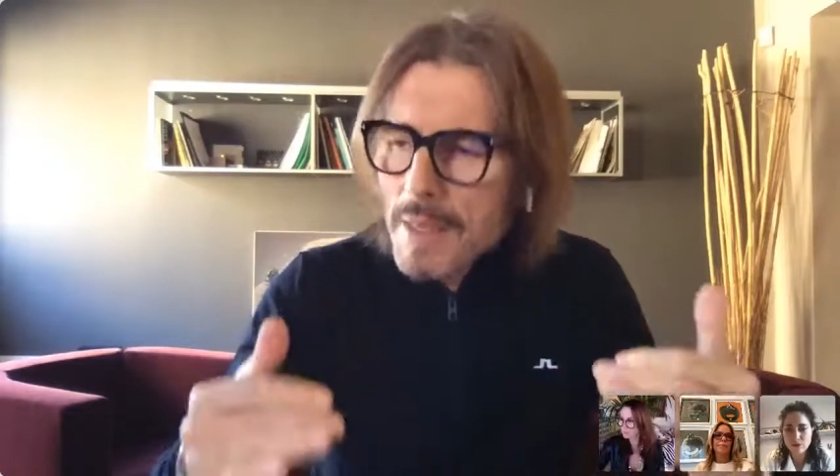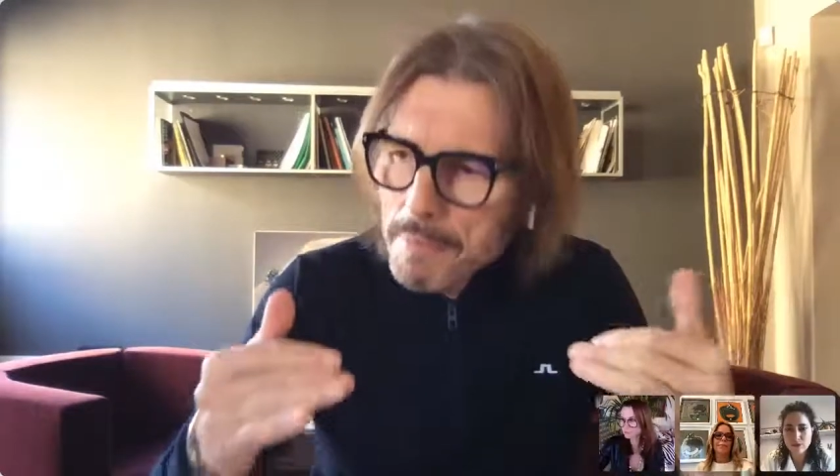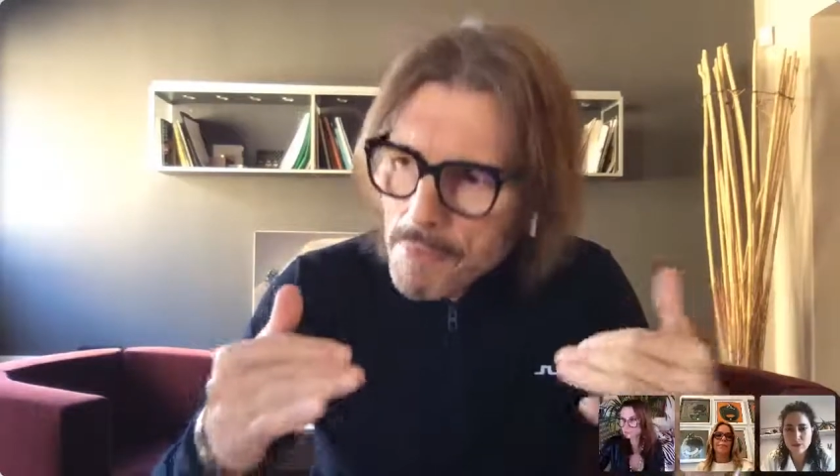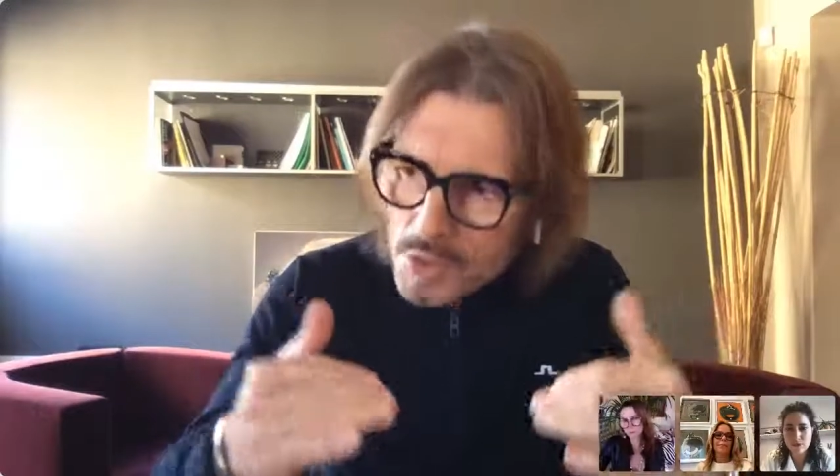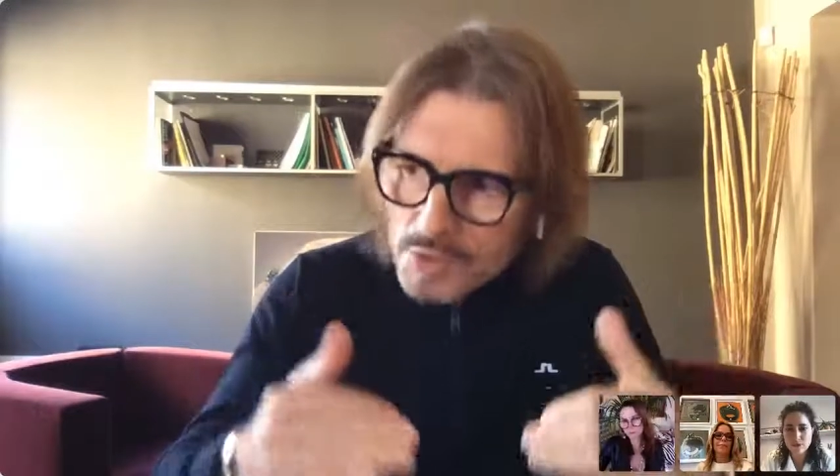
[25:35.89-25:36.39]
and
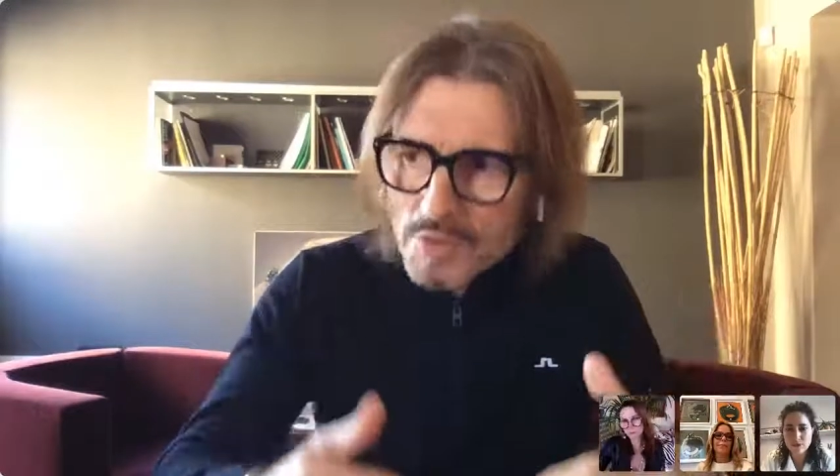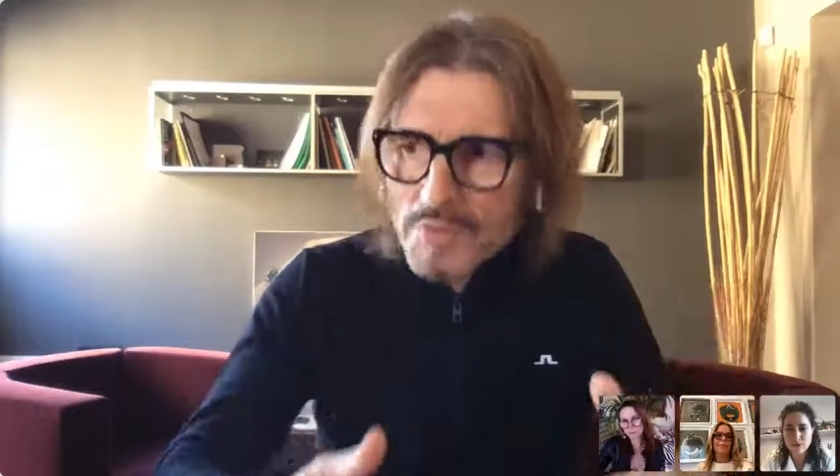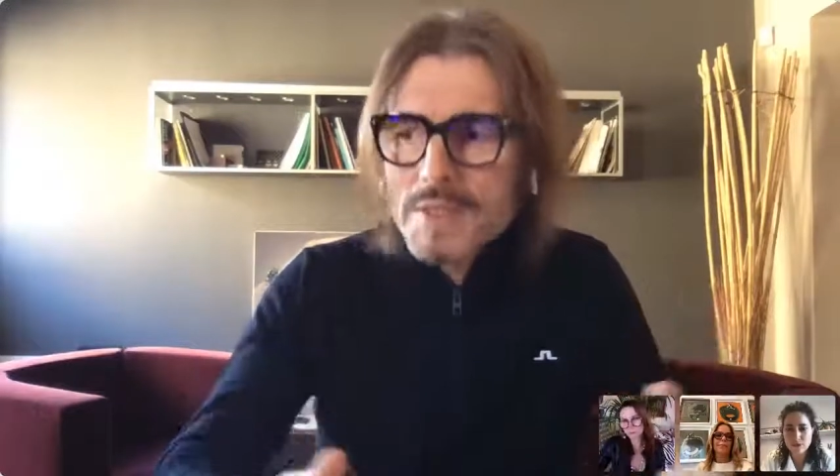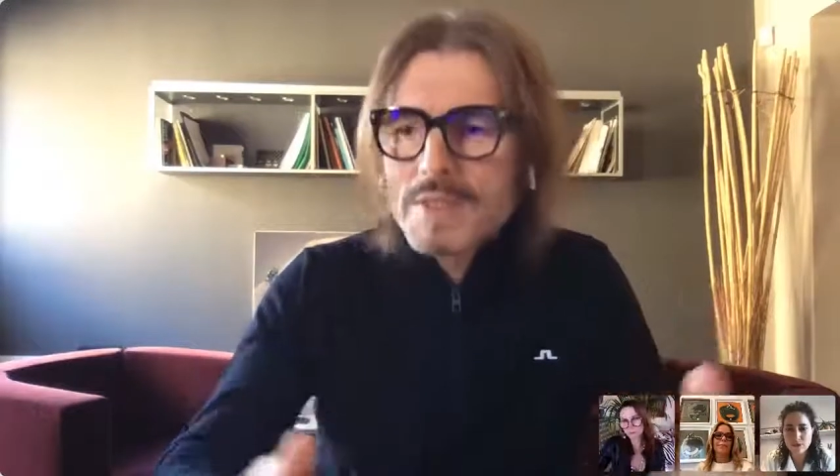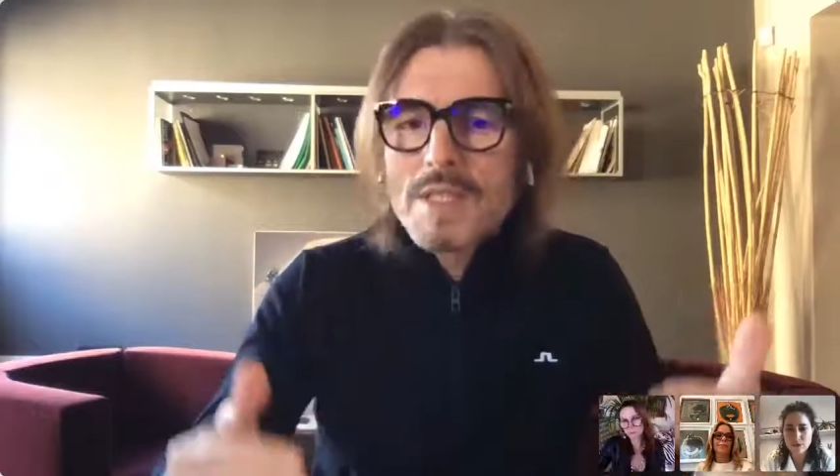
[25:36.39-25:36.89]
more
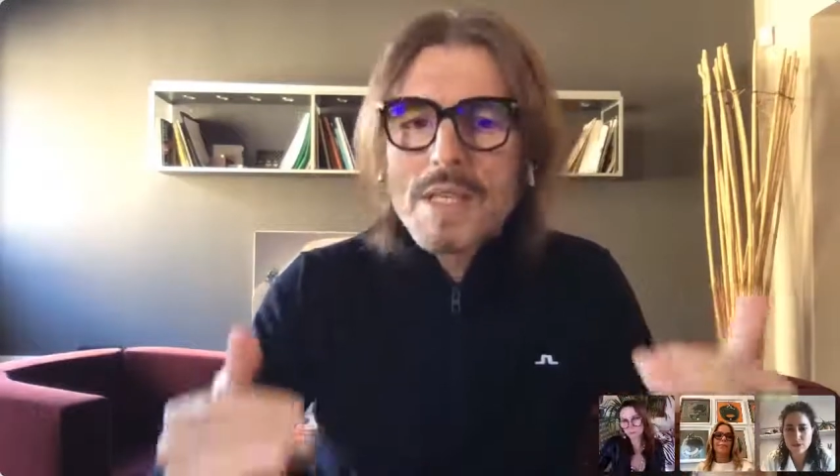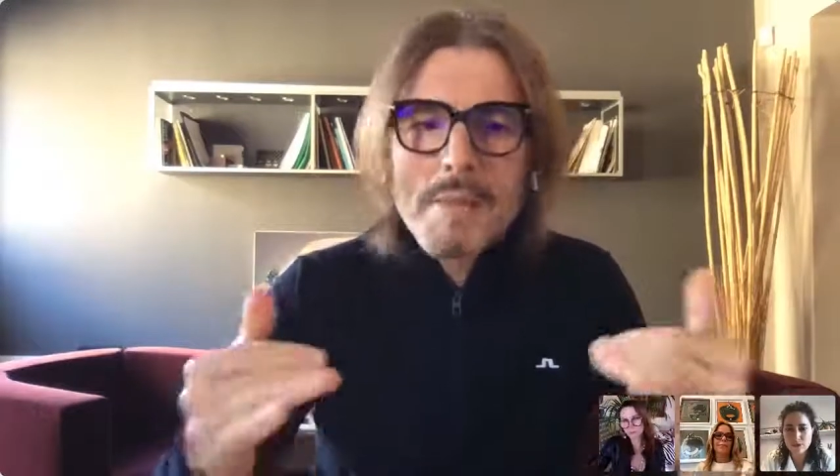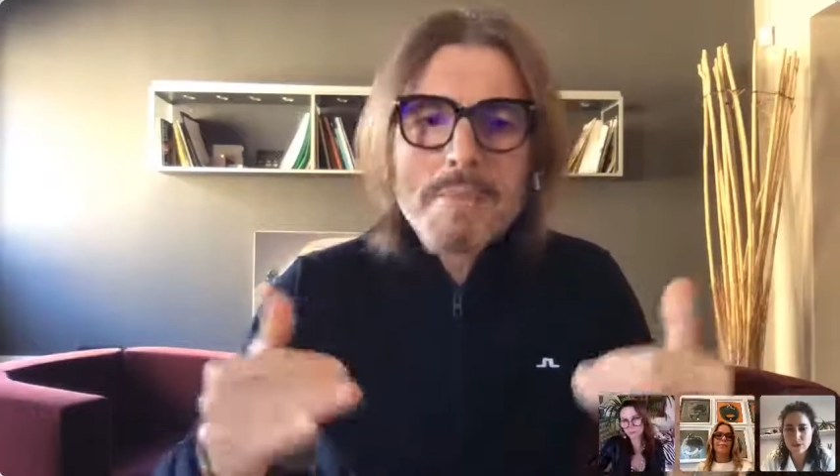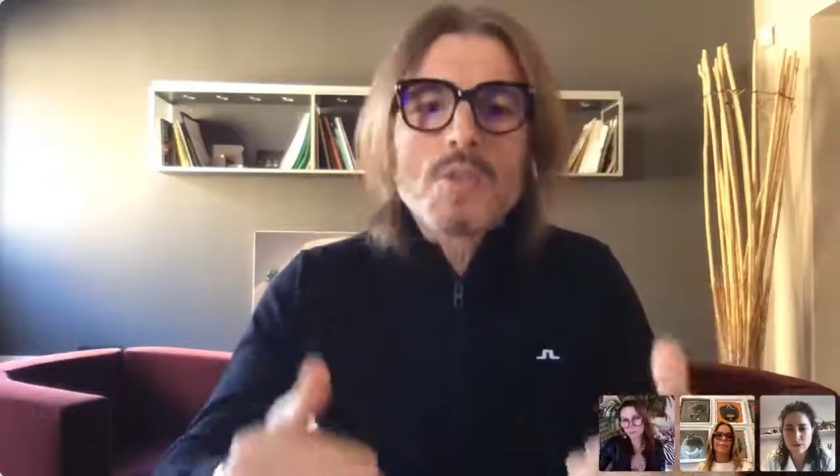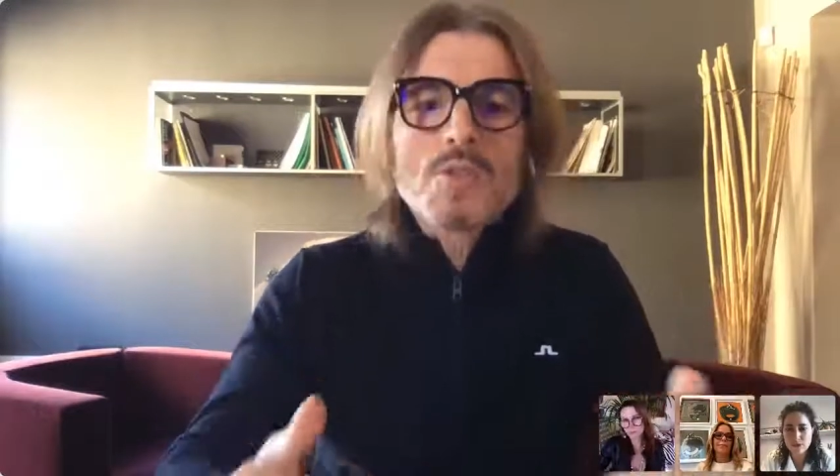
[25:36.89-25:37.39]
sophisticated
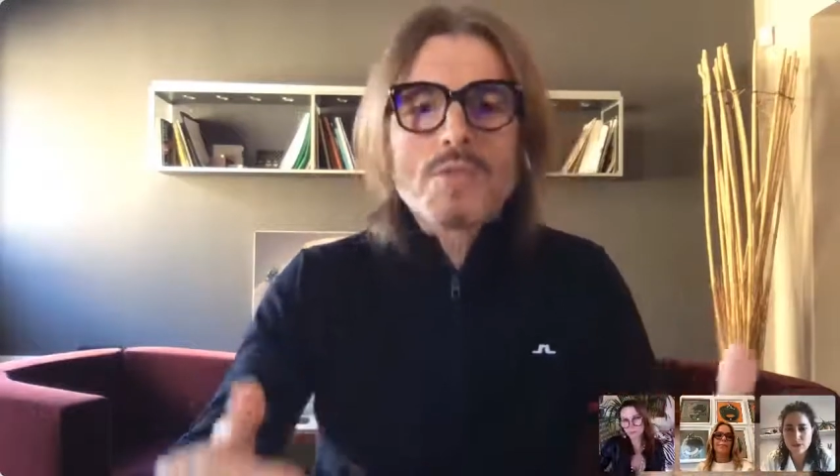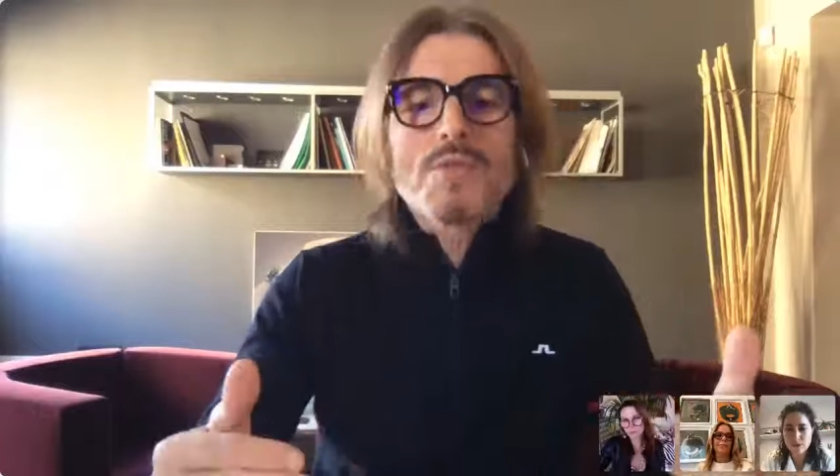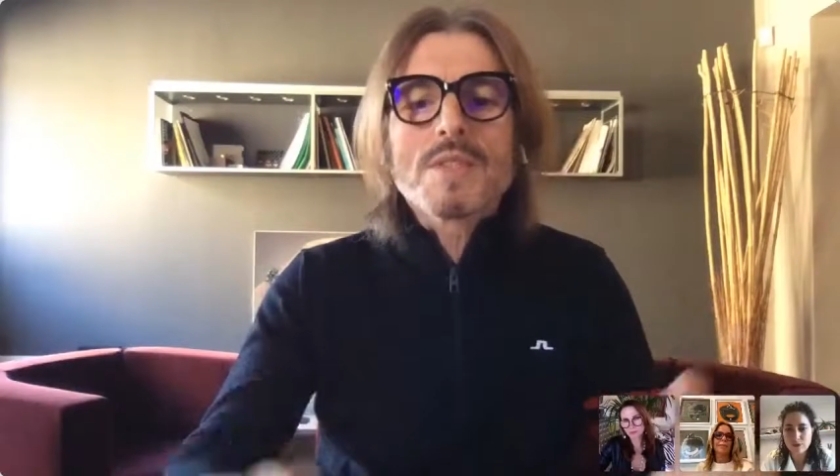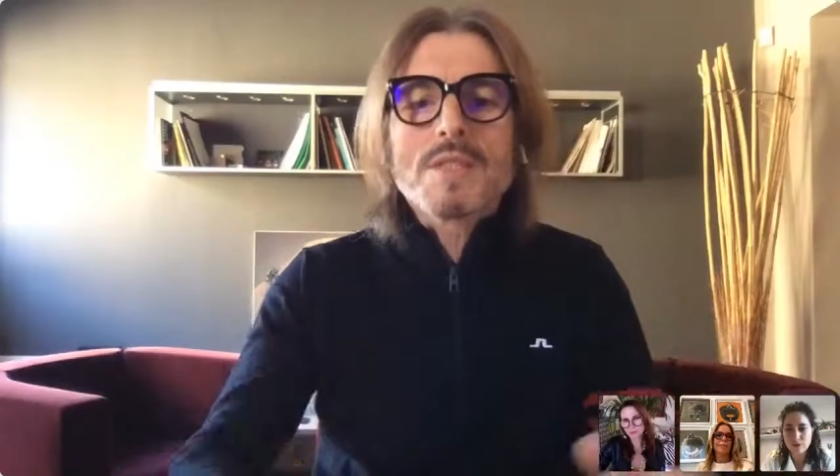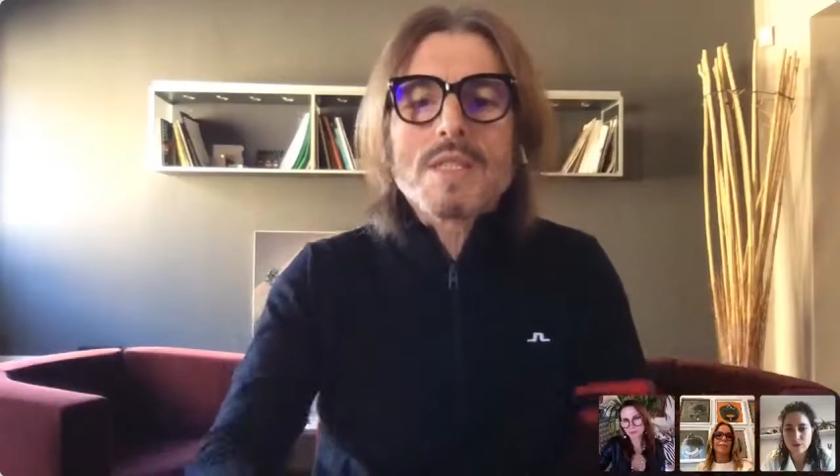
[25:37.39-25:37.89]
and more
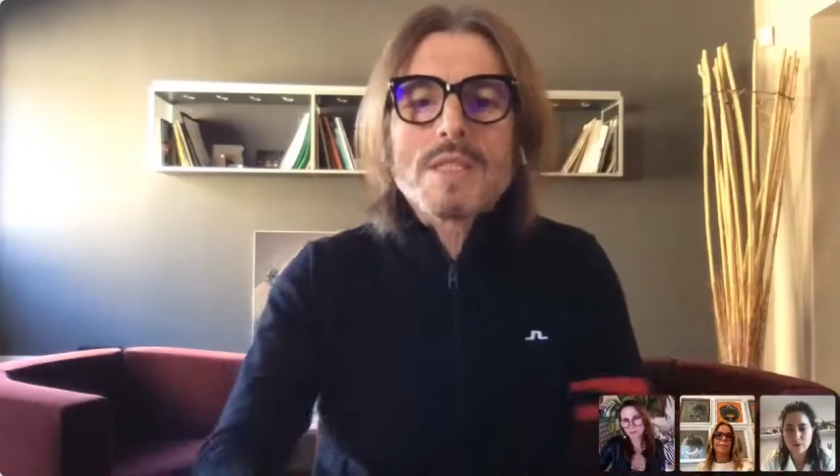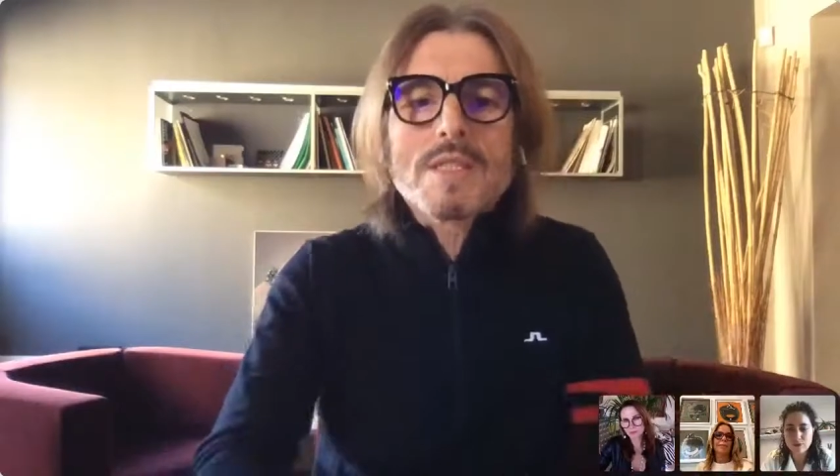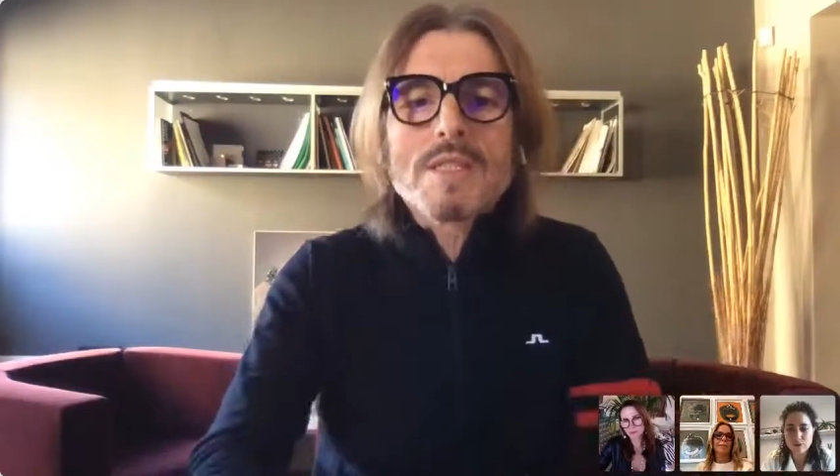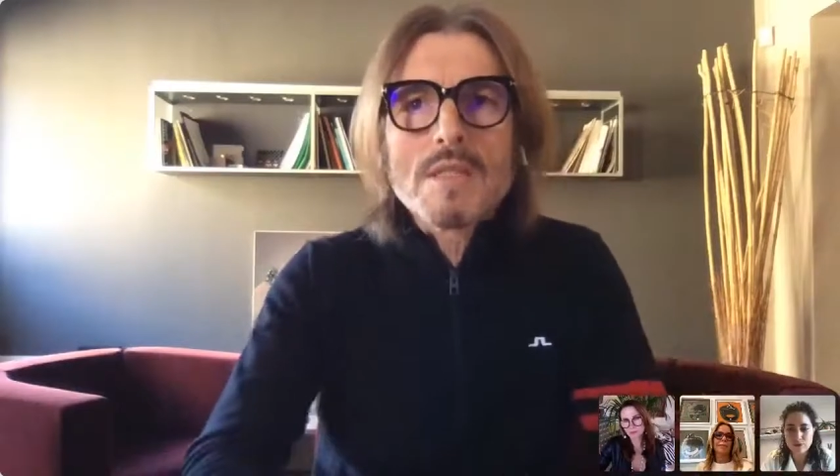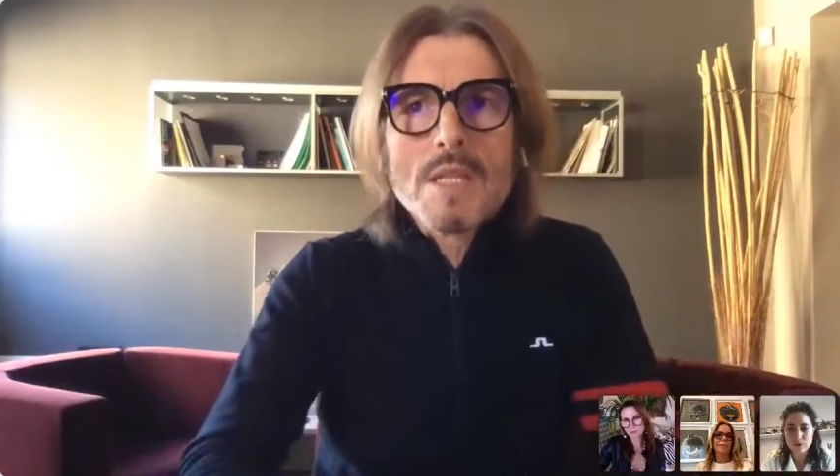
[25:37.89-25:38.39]

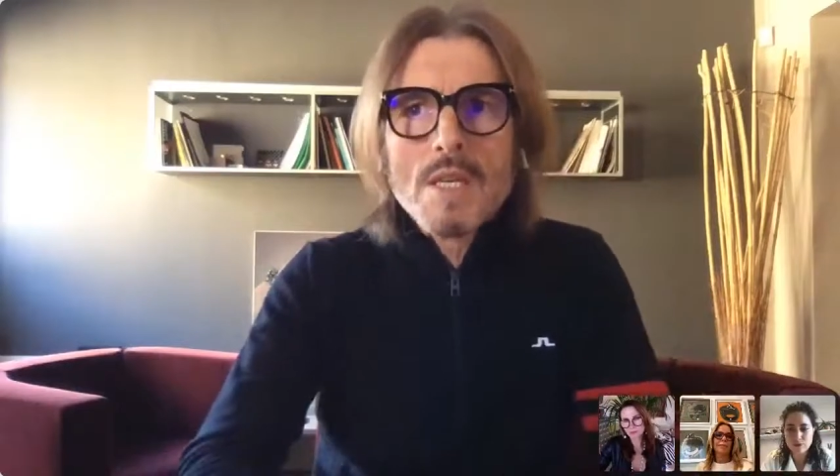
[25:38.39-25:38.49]
sophisticated,